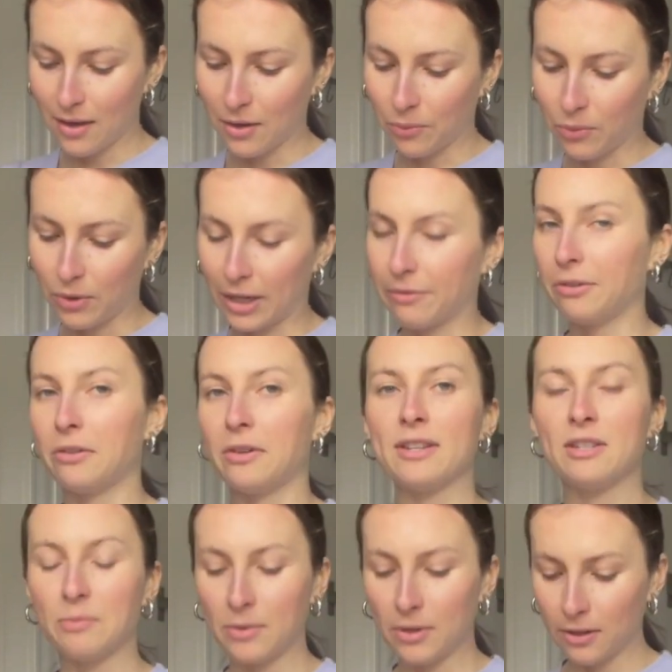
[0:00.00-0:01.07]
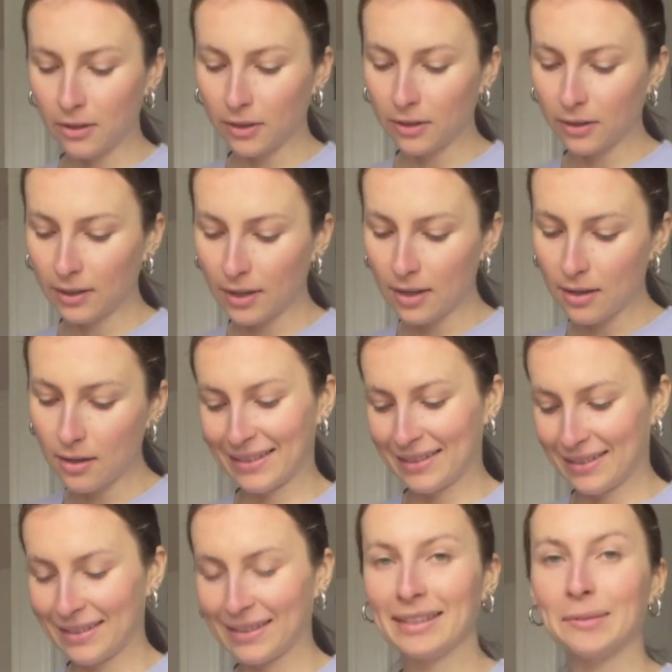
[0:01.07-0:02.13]
whatever recipe you're cooking
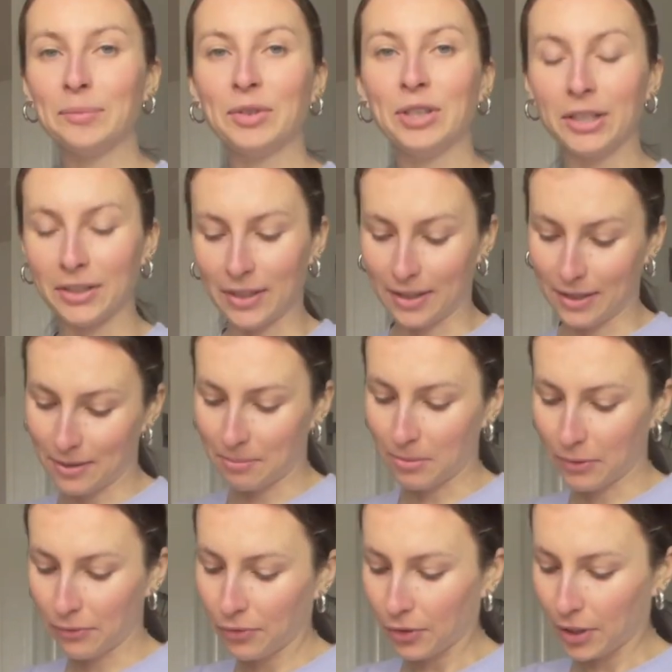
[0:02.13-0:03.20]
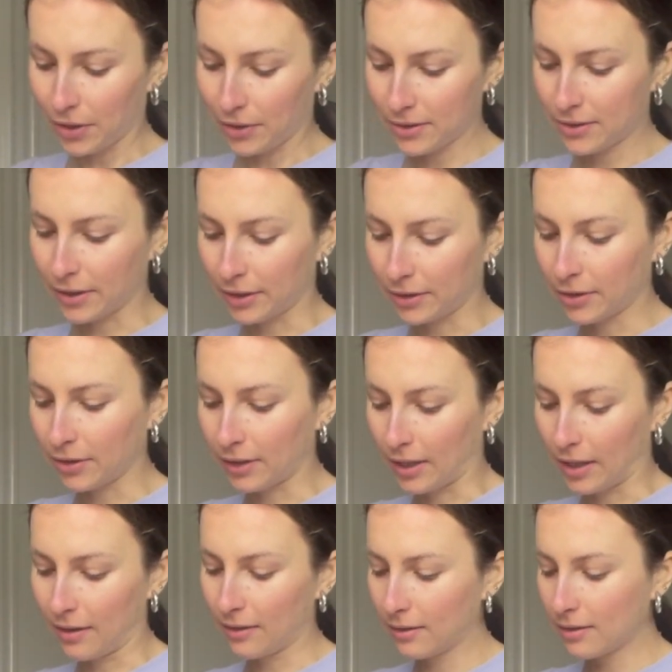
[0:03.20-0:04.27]
completely before you start
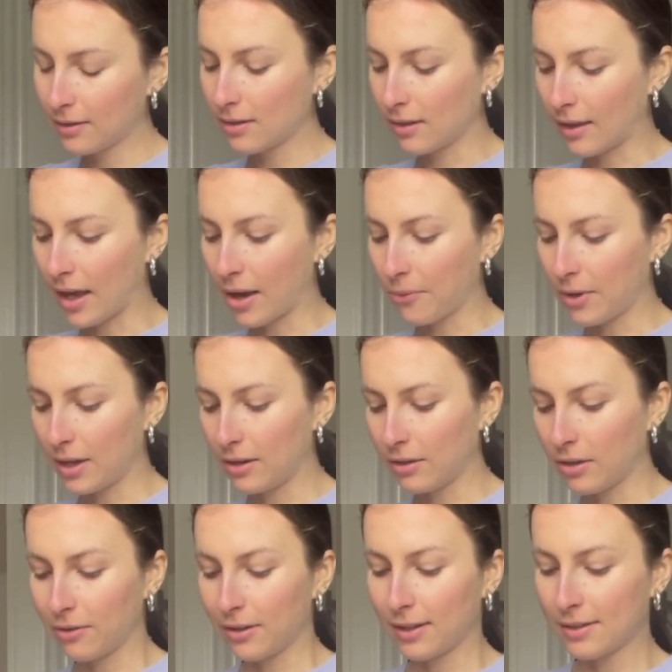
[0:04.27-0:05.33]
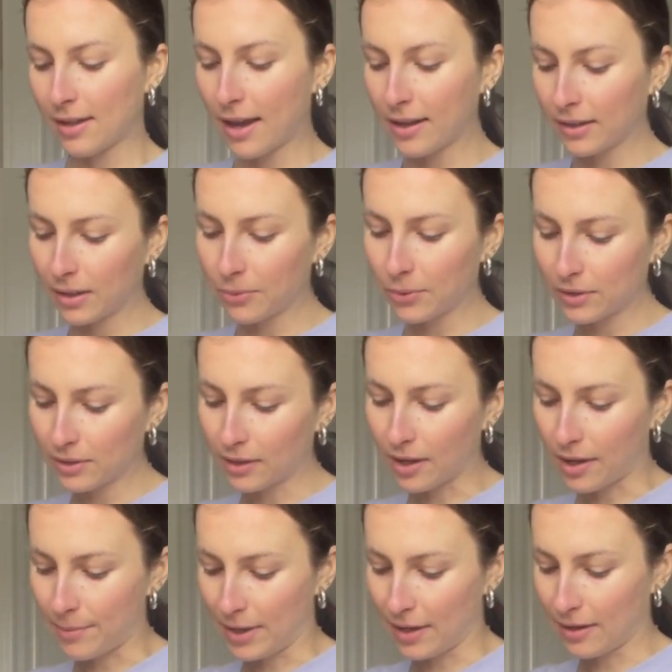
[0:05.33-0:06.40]
cooking, so that way you know exactly what's
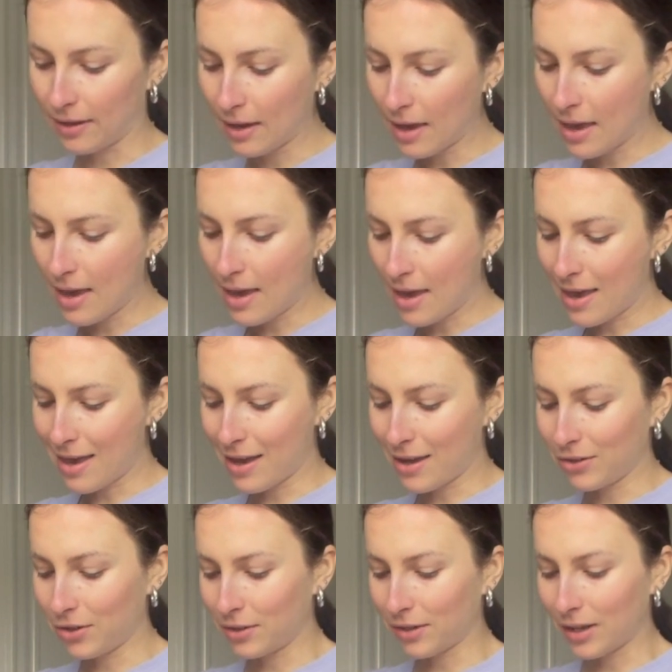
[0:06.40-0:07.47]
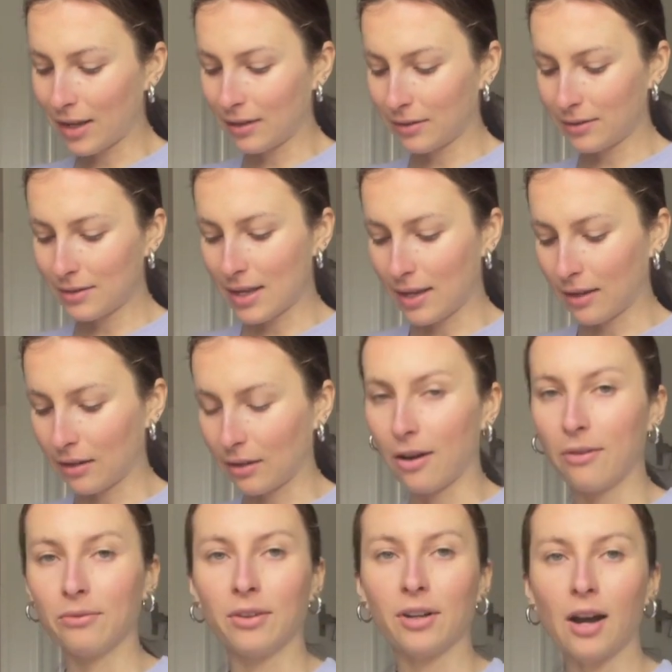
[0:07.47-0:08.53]
coming and you're not taken
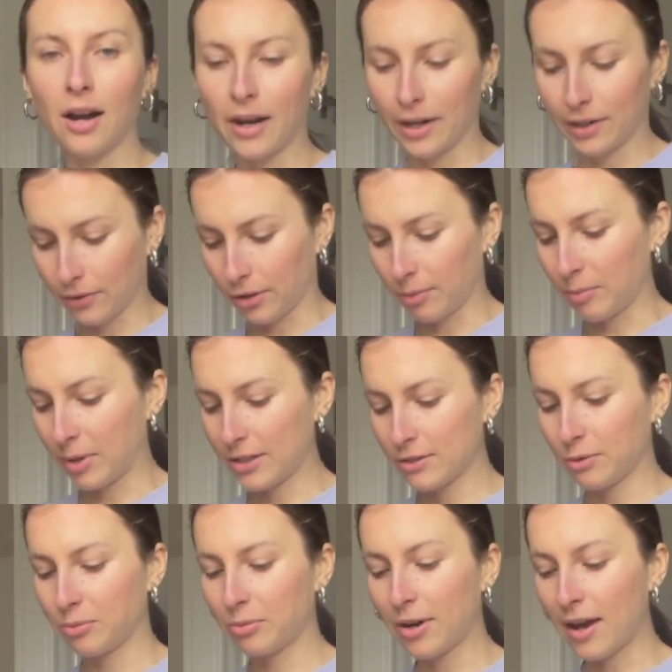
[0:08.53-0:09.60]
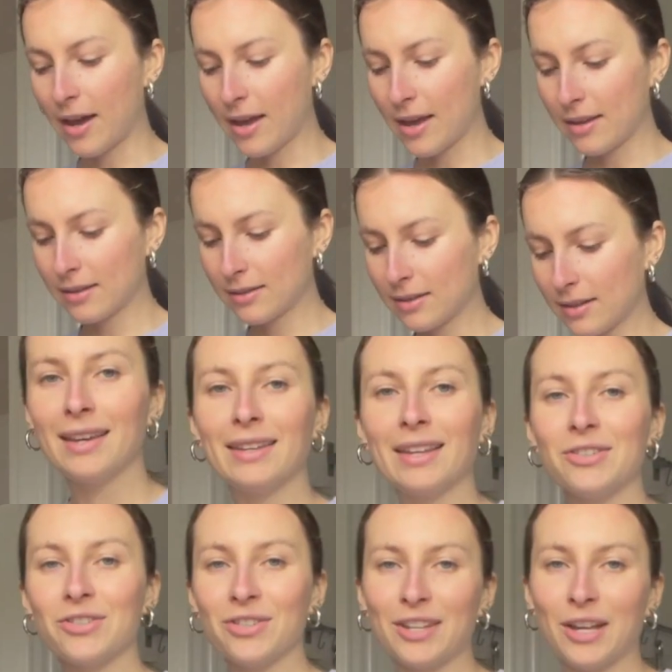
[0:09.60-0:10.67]
off guard or by surprise, and
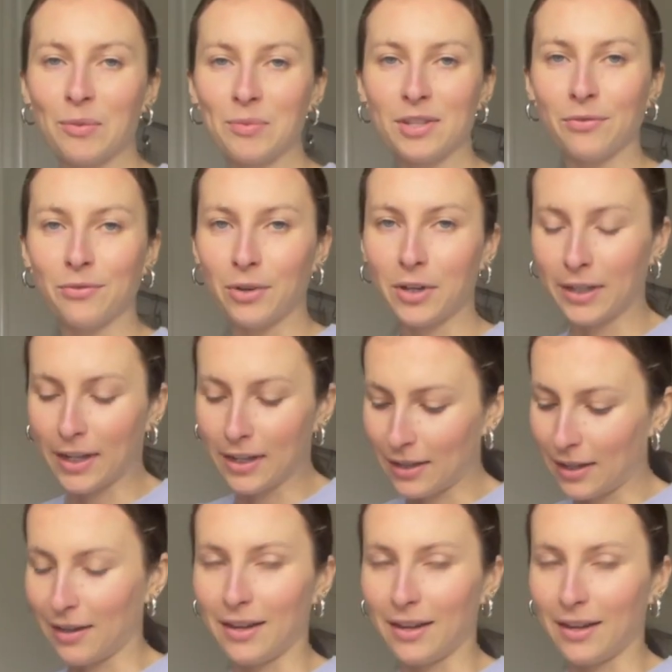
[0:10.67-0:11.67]
that just helps avoid any